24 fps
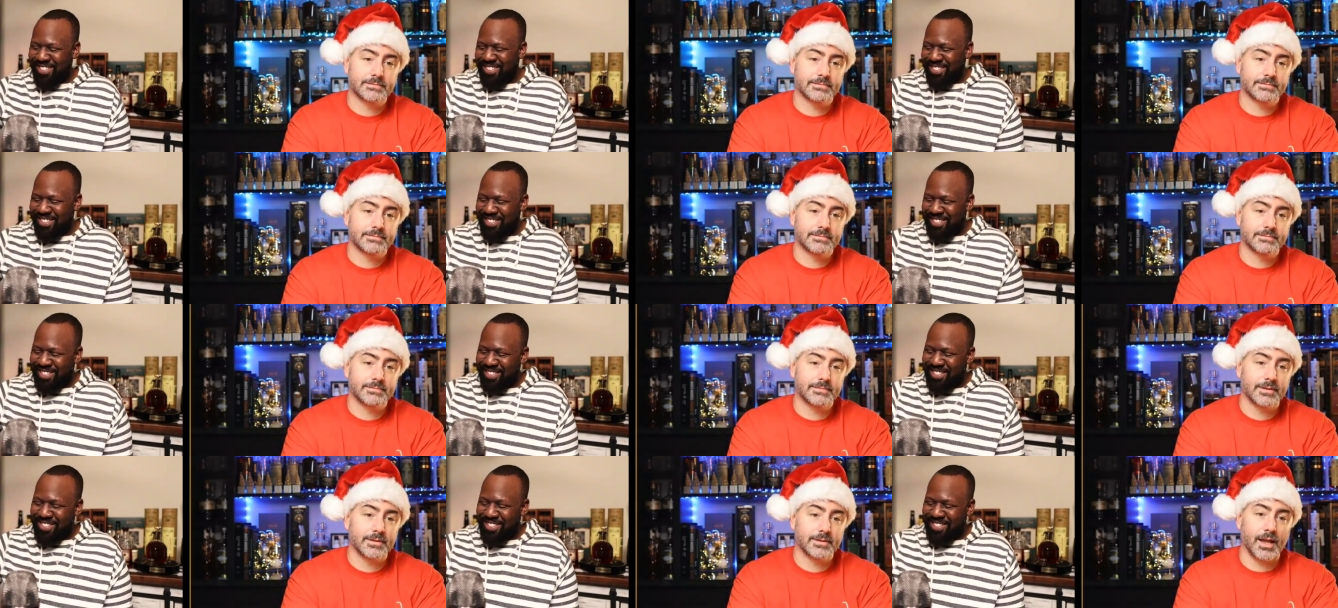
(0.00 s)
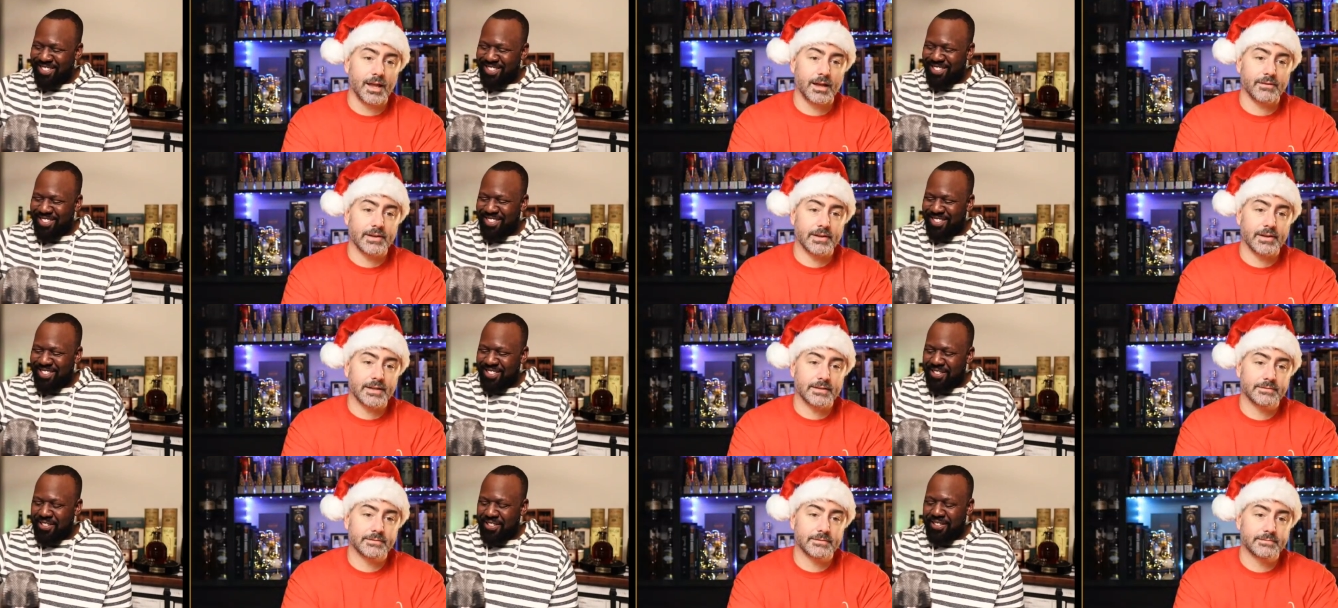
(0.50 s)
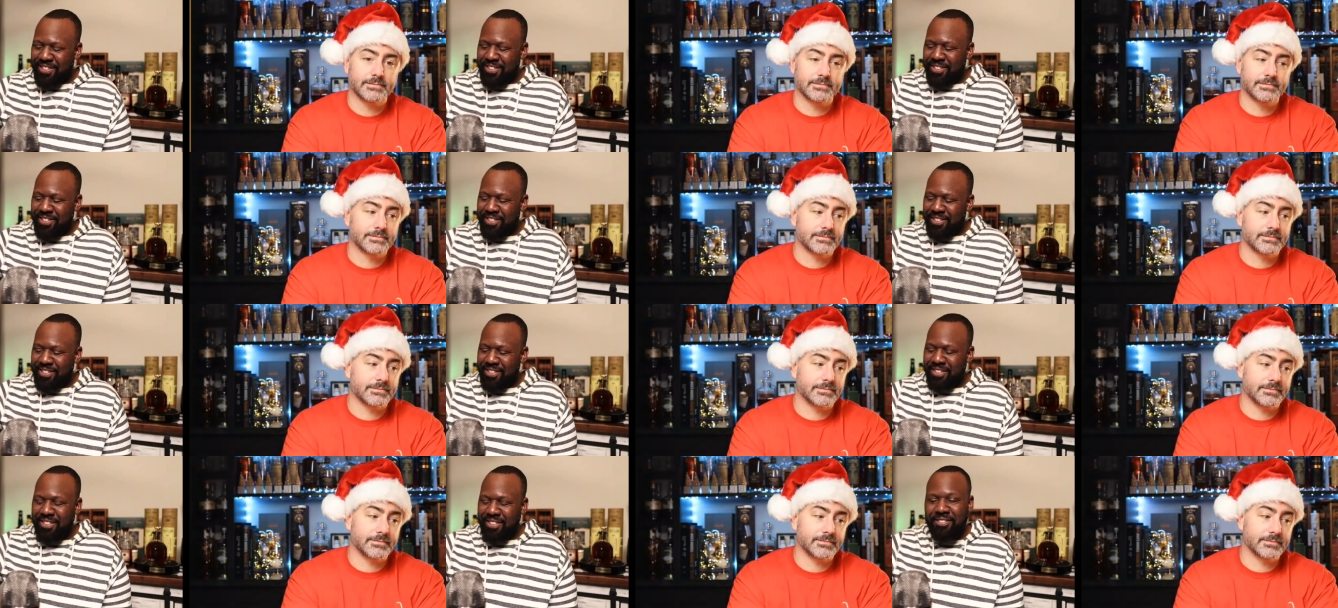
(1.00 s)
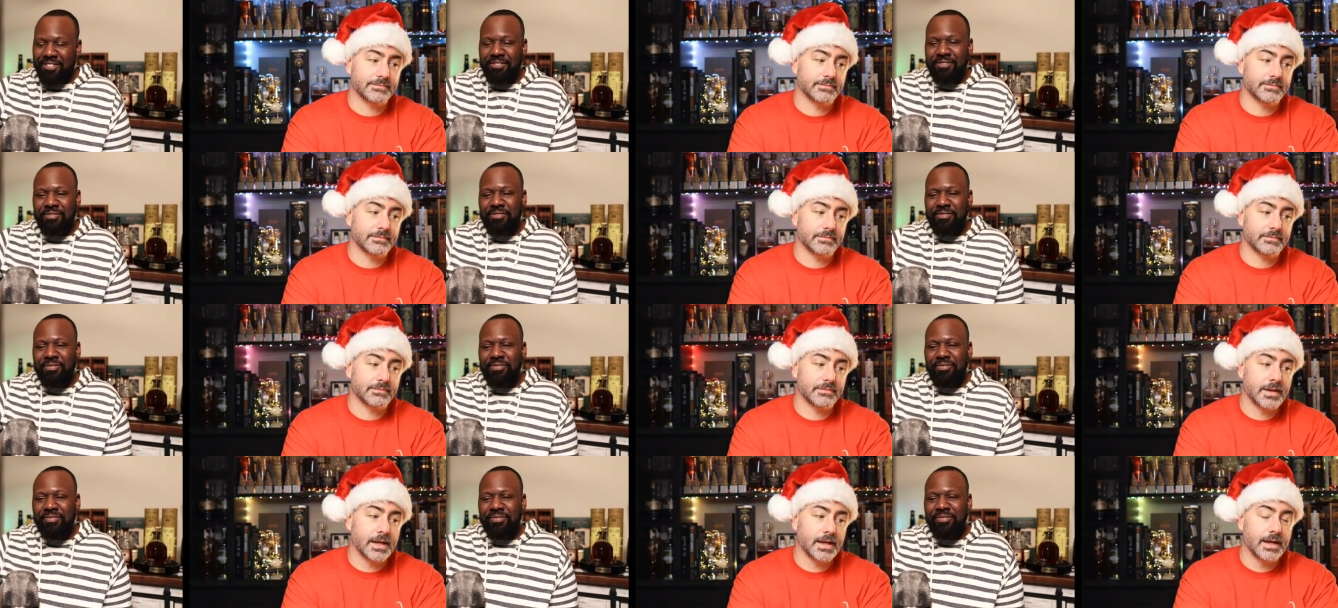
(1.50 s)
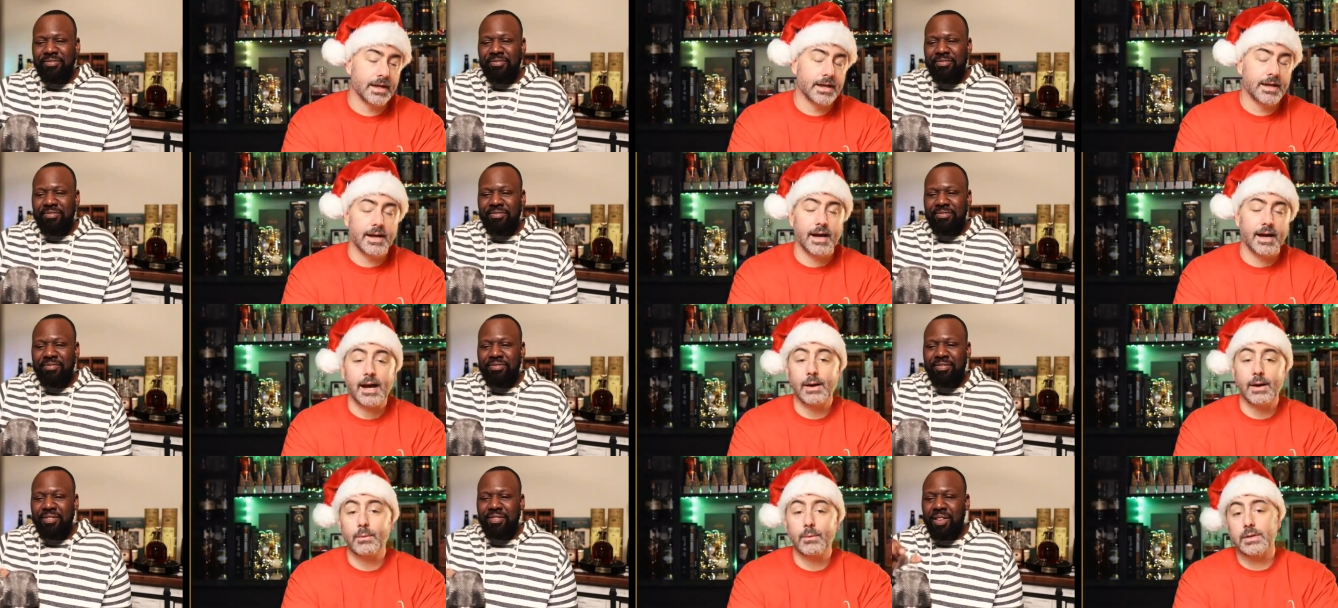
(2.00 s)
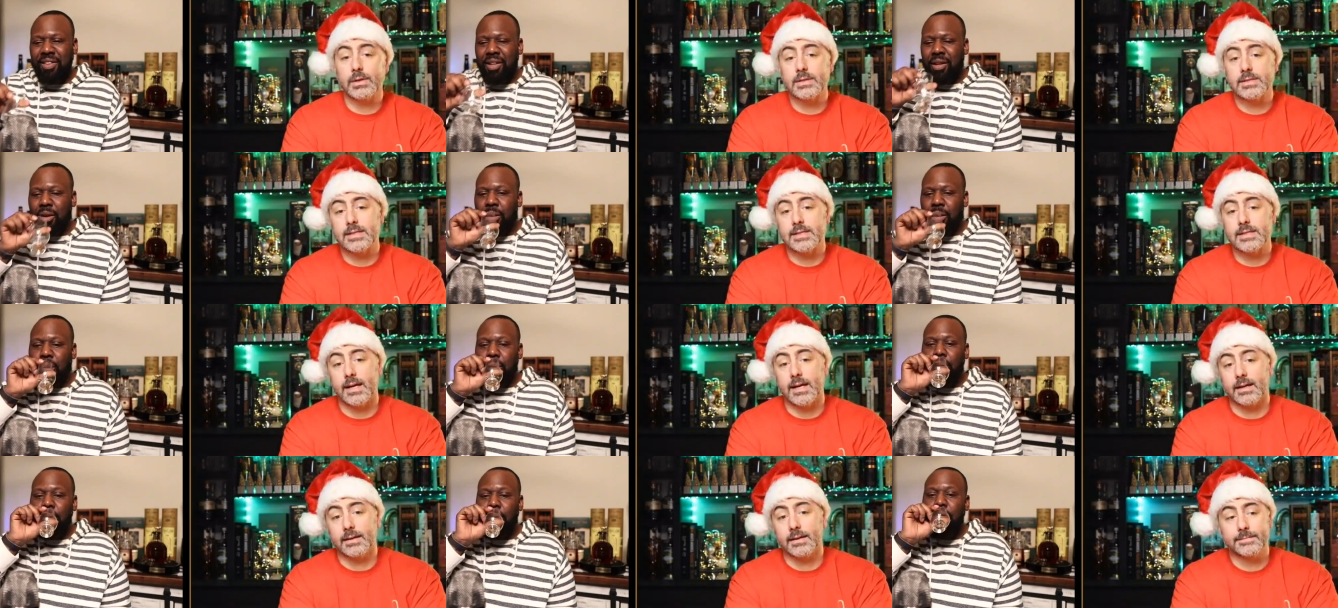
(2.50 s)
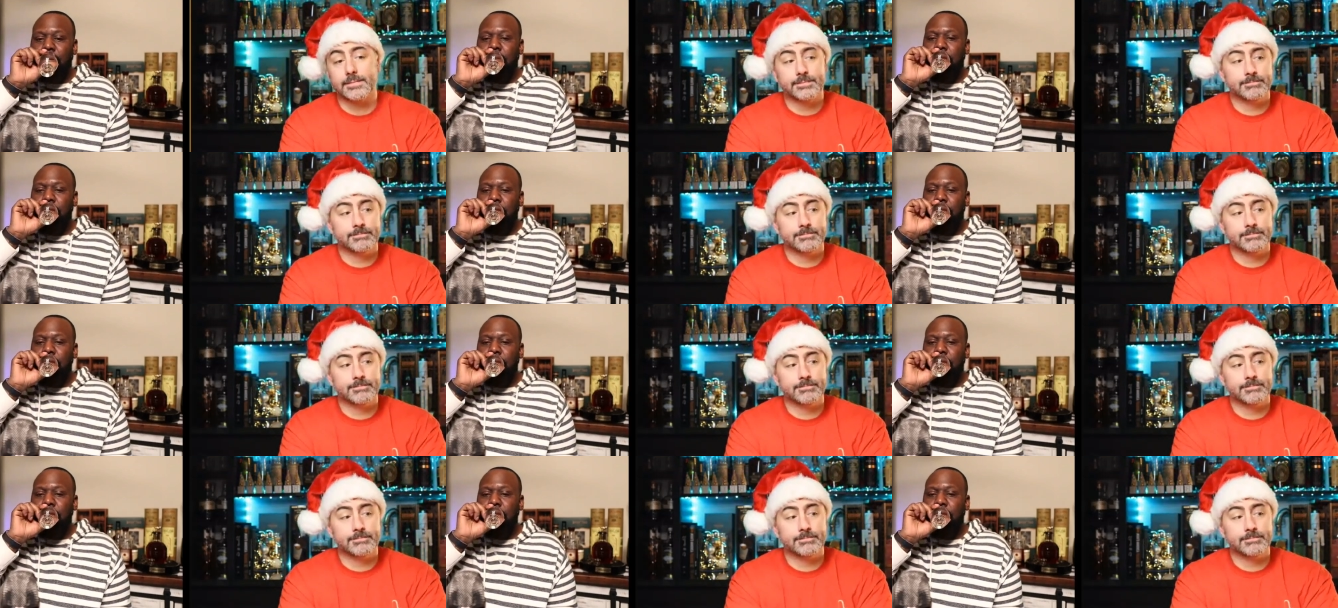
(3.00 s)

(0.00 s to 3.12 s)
Speaker 1: Love it. I will say